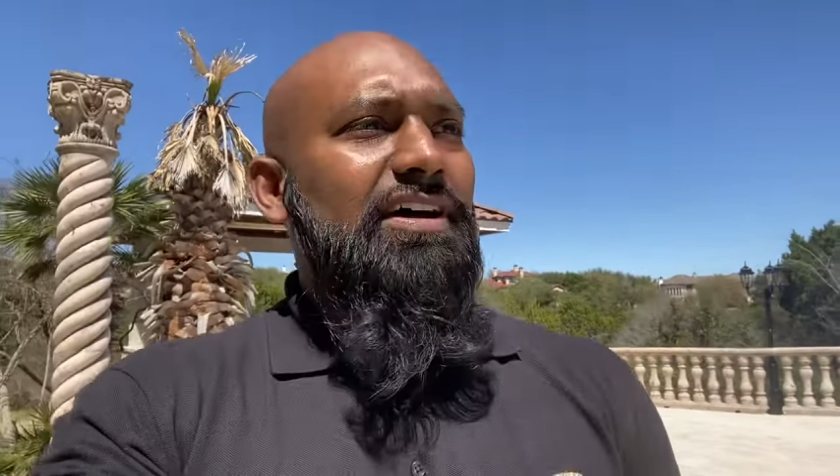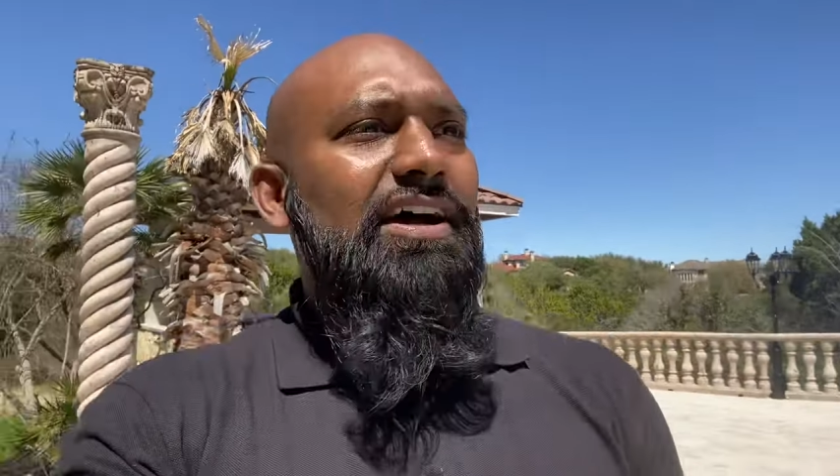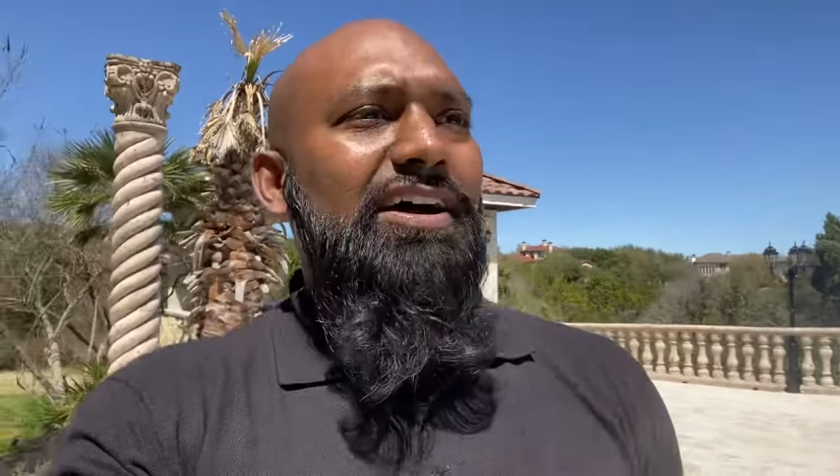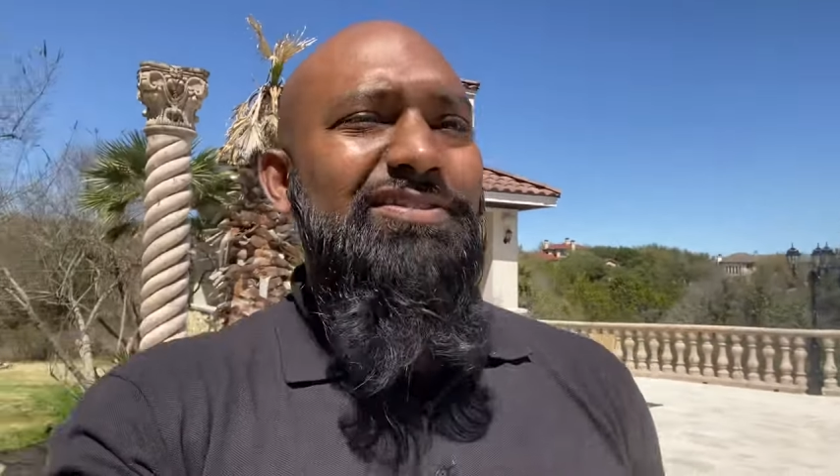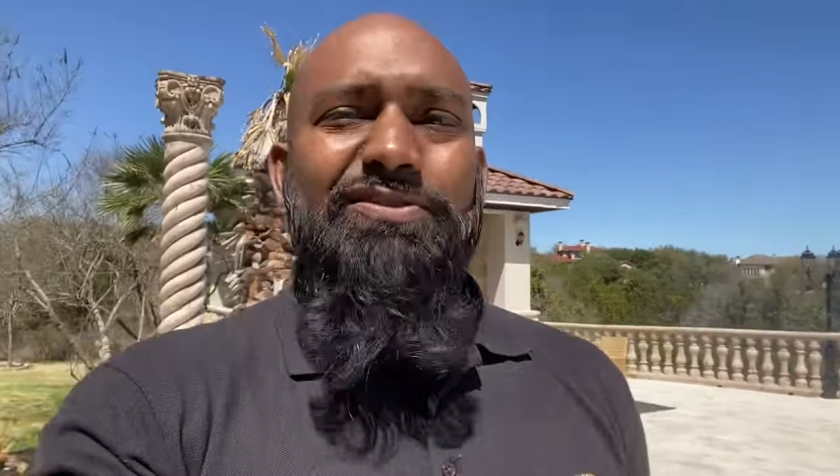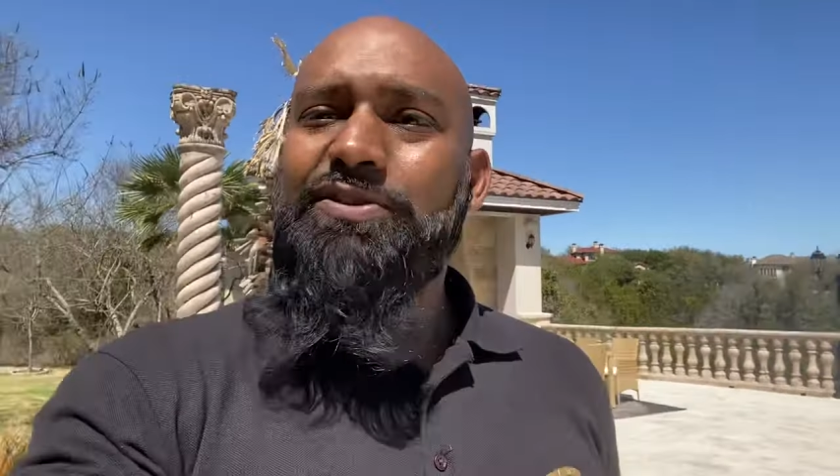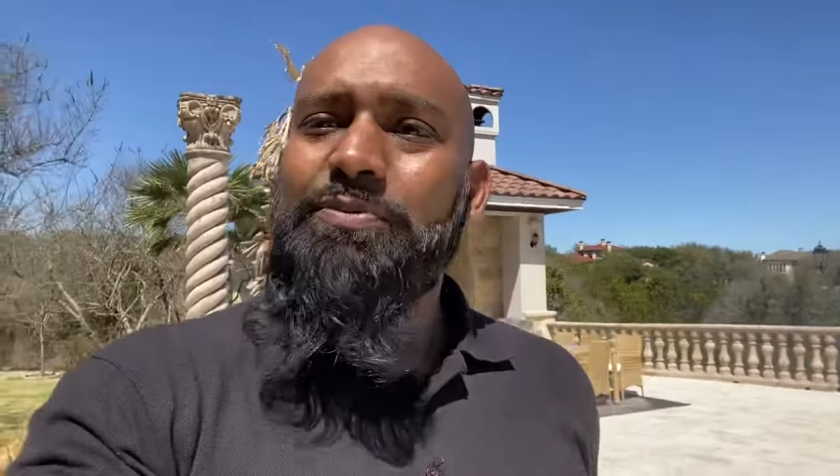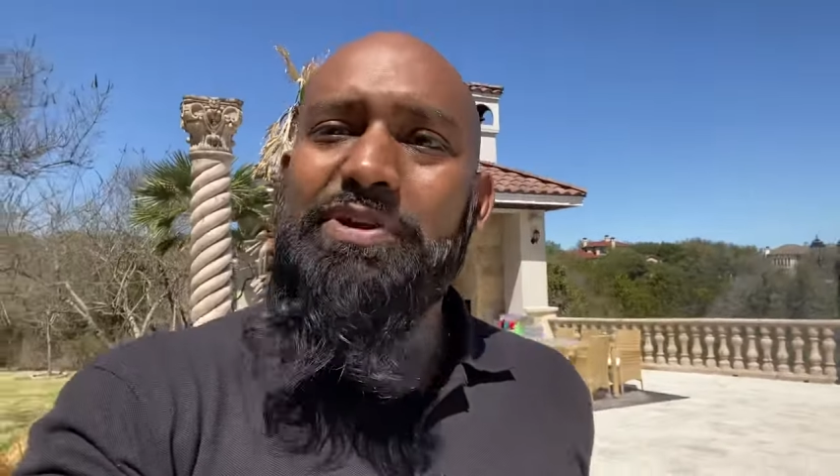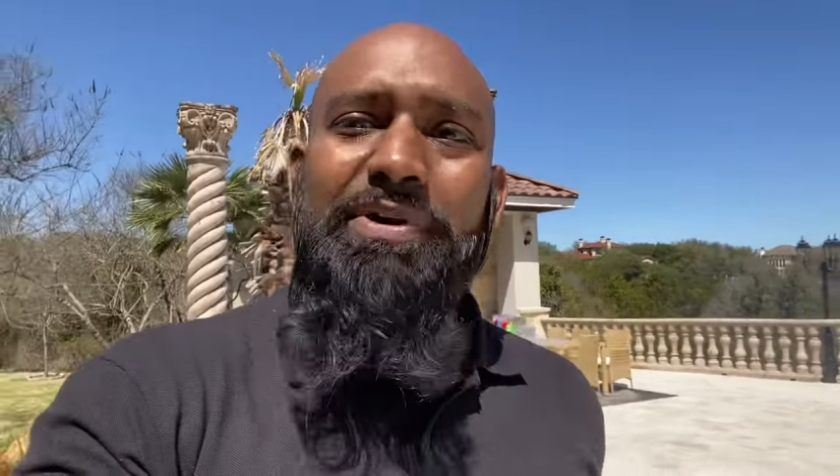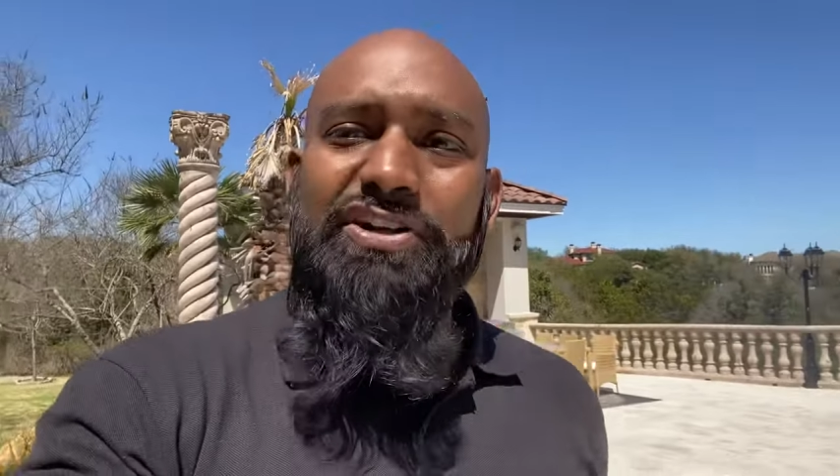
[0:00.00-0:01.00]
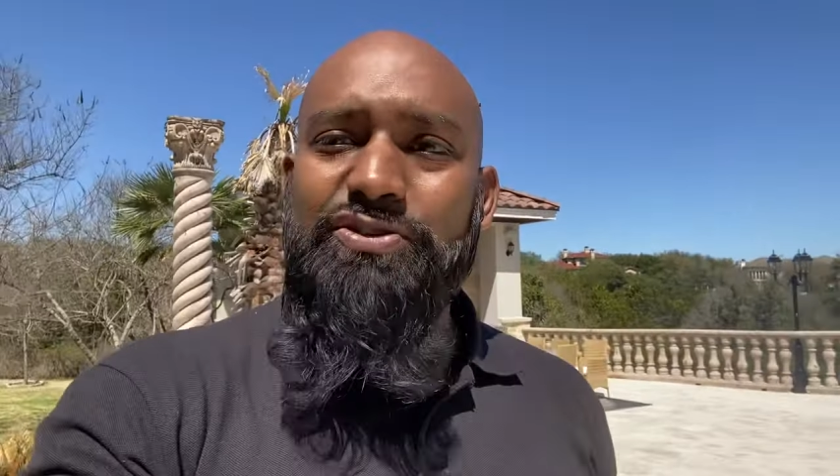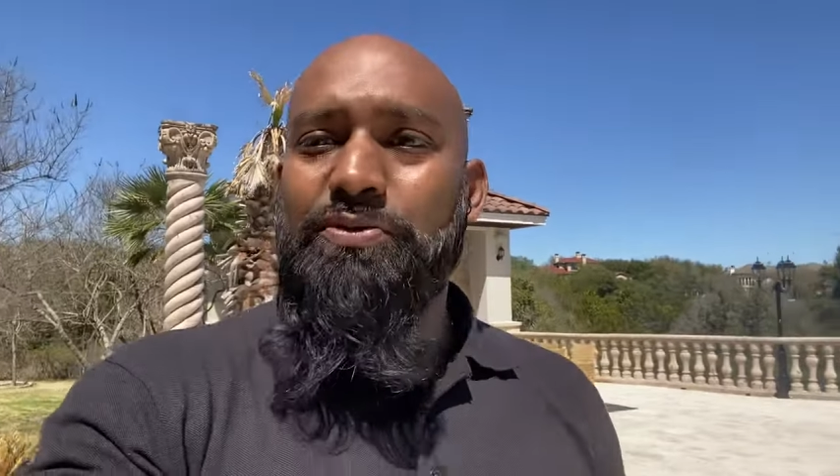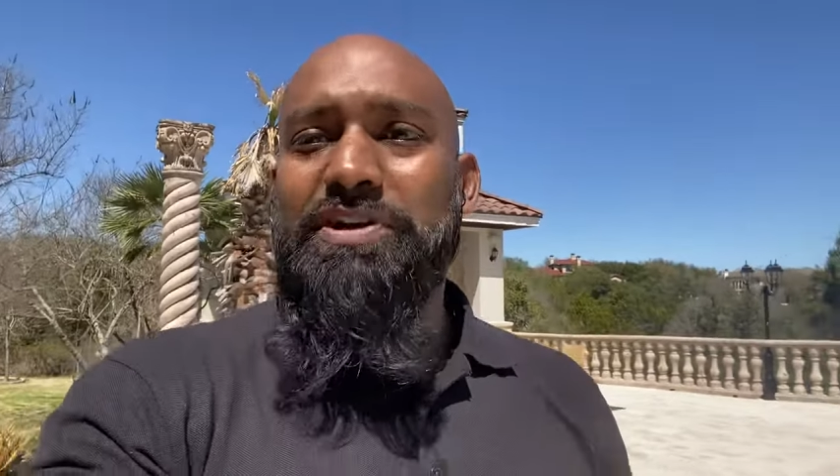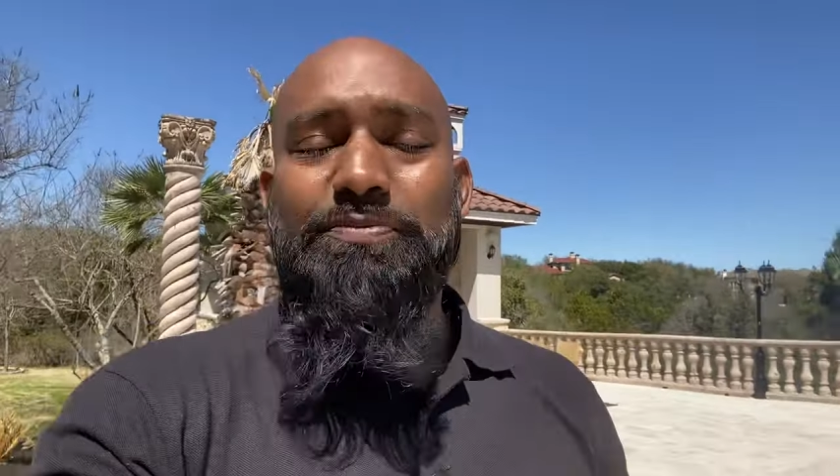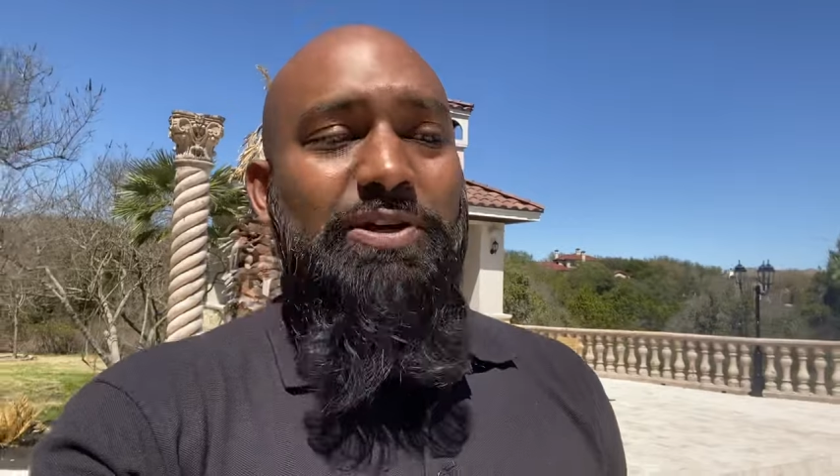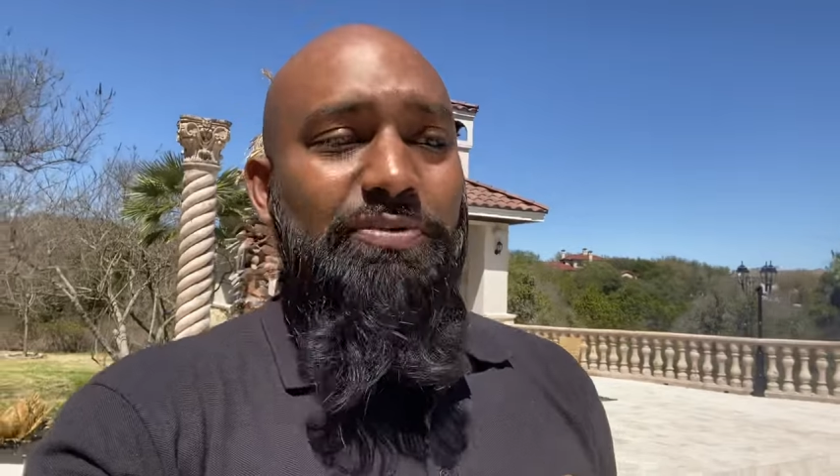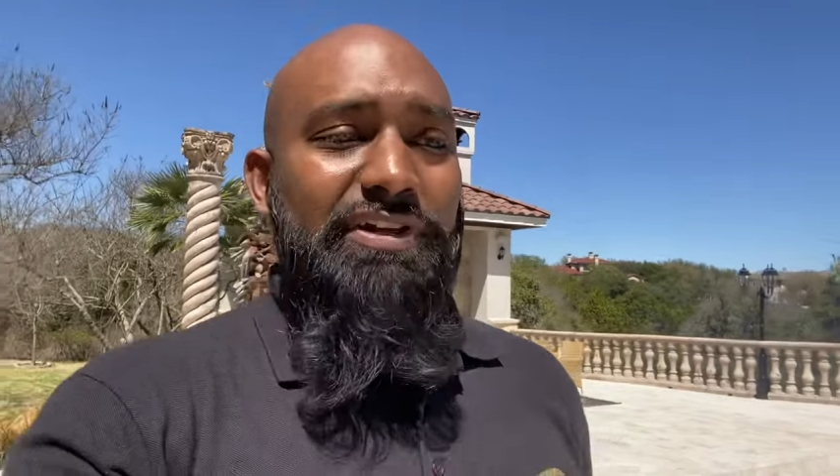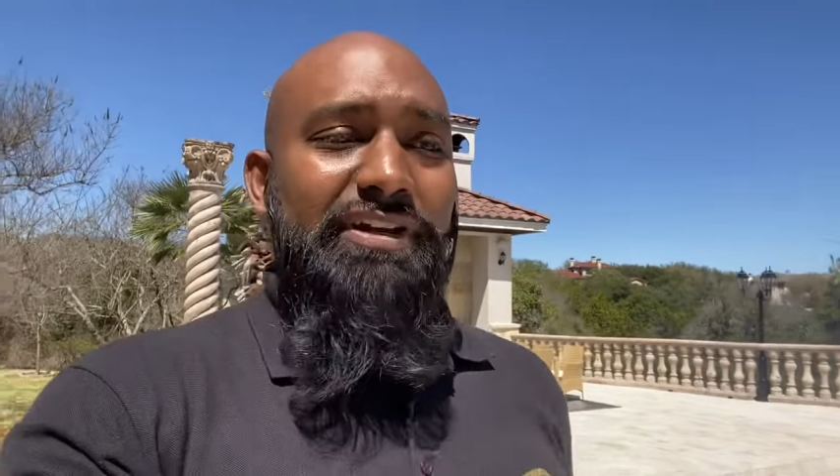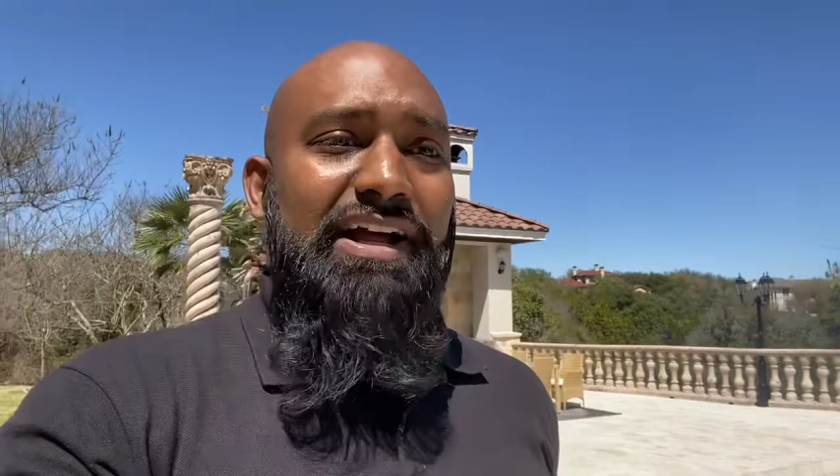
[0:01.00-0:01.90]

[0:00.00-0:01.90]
Uh, it's only gonna be about 20 people here.